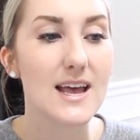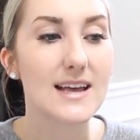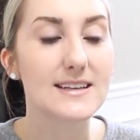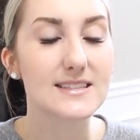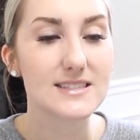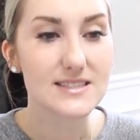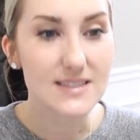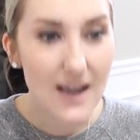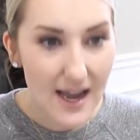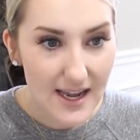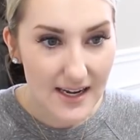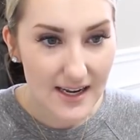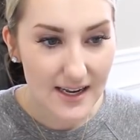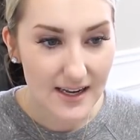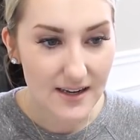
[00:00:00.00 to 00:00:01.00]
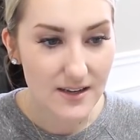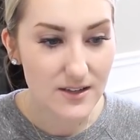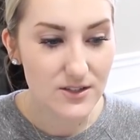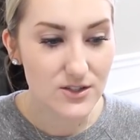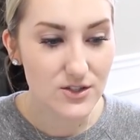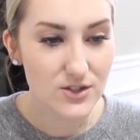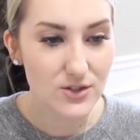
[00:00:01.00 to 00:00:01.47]

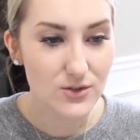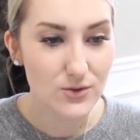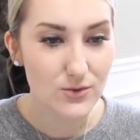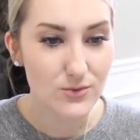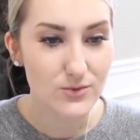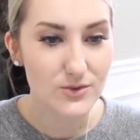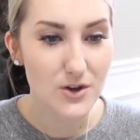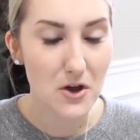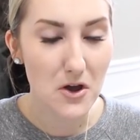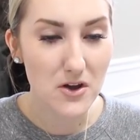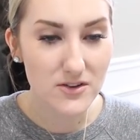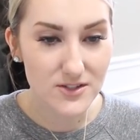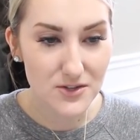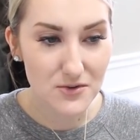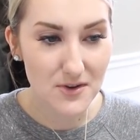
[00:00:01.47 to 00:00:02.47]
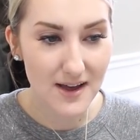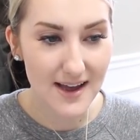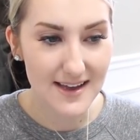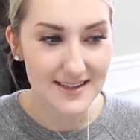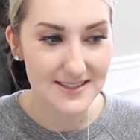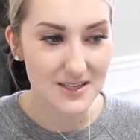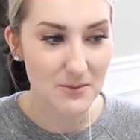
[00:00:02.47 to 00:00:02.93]
excited to talk to you
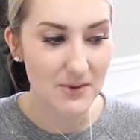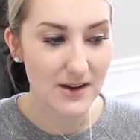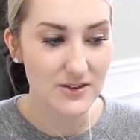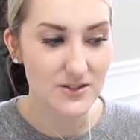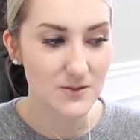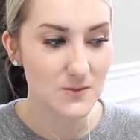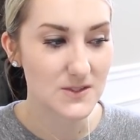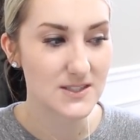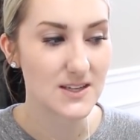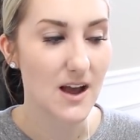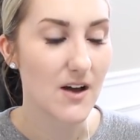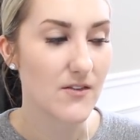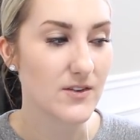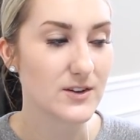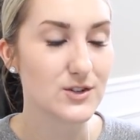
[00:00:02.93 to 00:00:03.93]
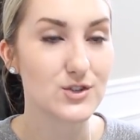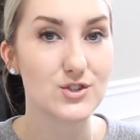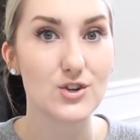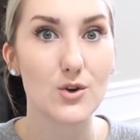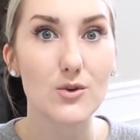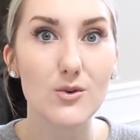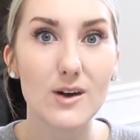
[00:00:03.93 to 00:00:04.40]
guys about some stuff and to
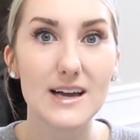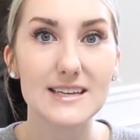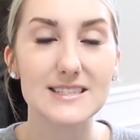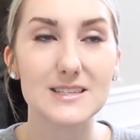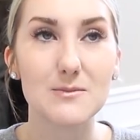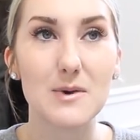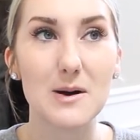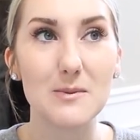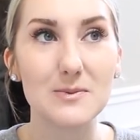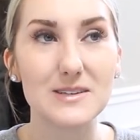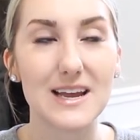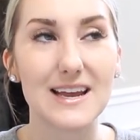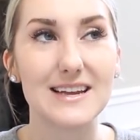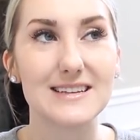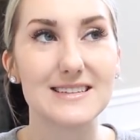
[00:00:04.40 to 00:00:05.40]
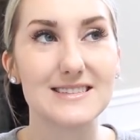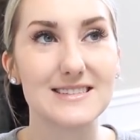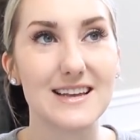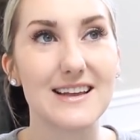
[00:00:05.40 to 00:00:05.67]
show you guys some updates.